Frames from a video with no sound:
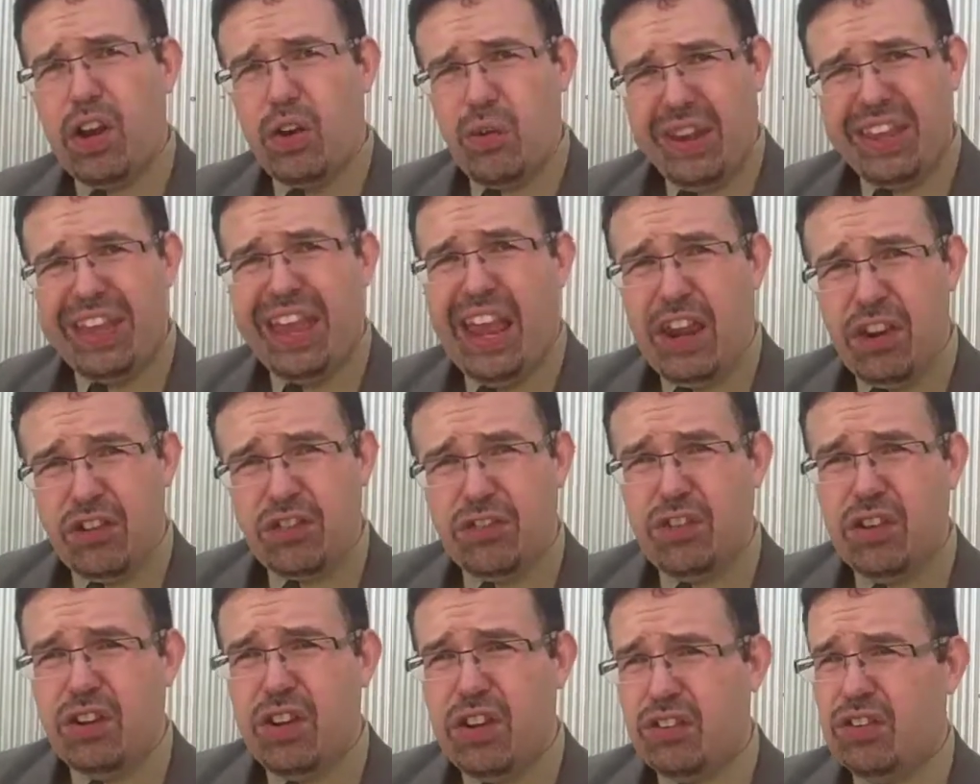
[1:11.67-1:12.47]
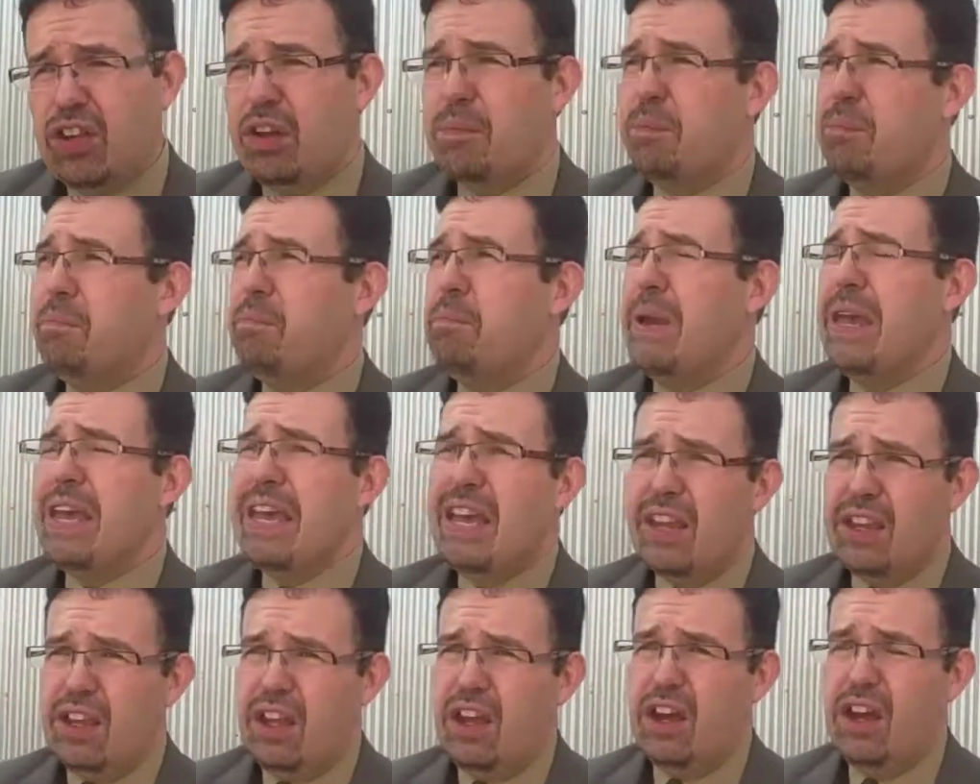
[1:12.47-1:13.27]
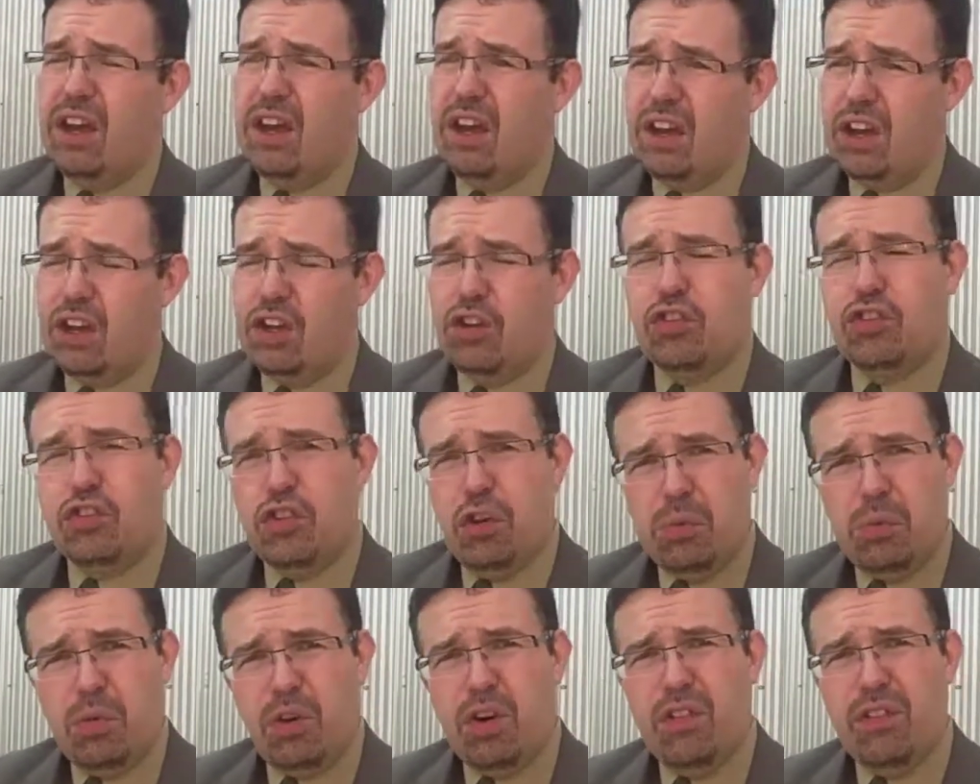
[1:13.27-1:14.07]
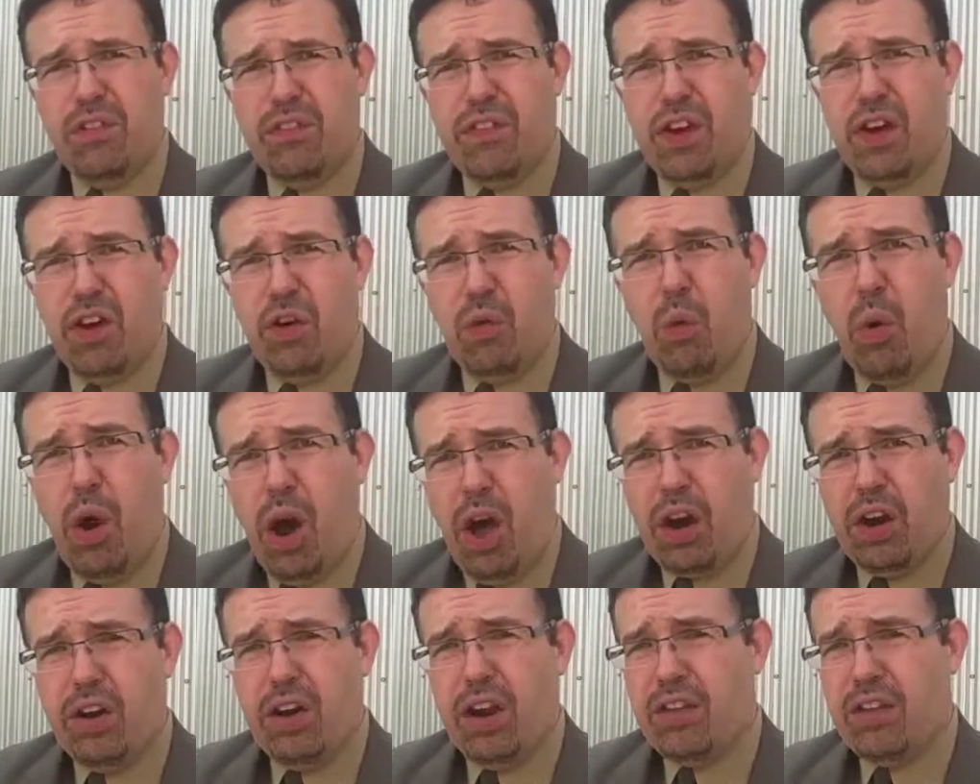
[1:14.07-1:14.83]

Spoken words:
Irrigation is a big consumer of water.